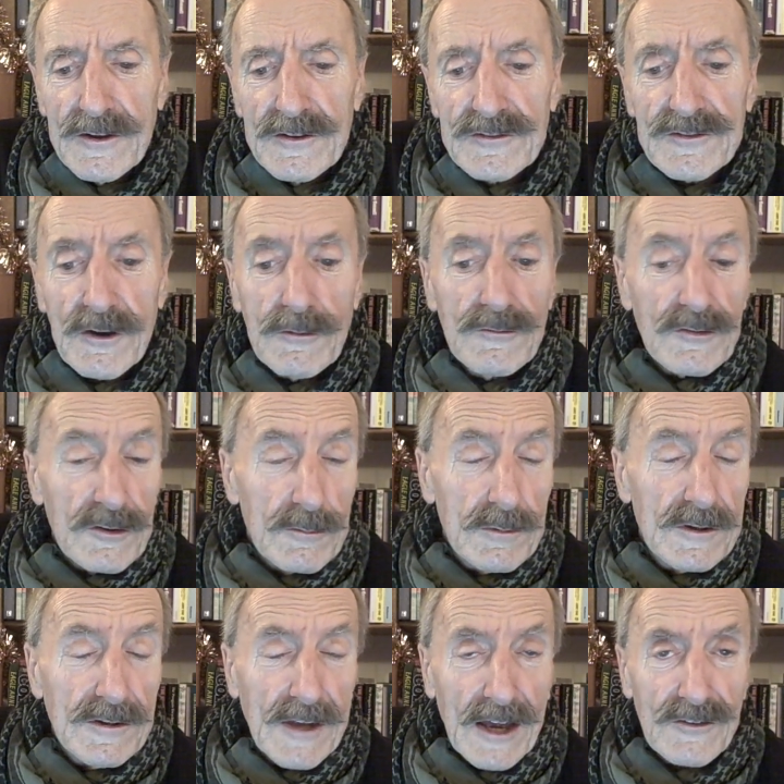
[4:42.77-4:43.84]
so too
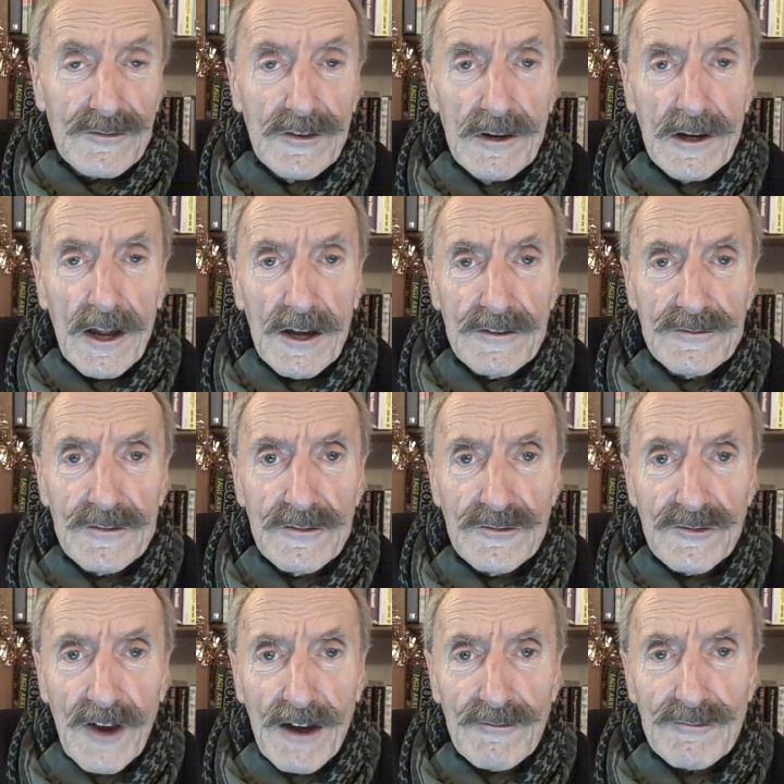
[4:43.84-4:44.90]
with nationalised
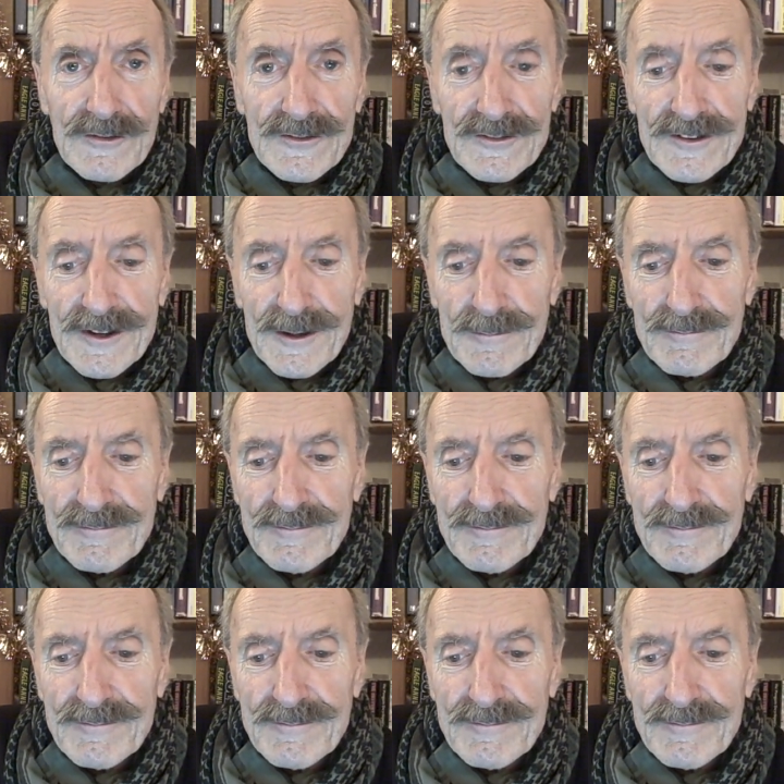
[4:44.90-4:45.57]
charity.